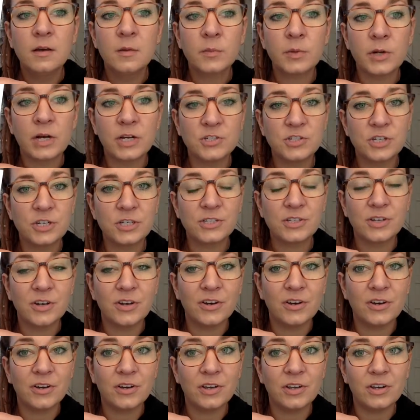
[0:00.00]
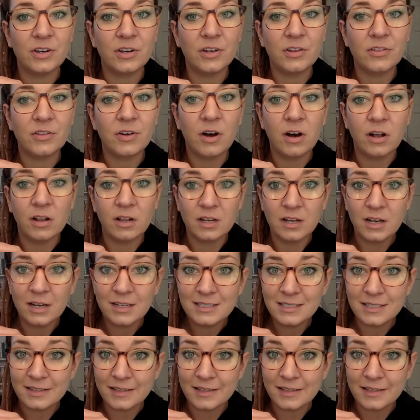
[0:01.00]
project on the Holocaust,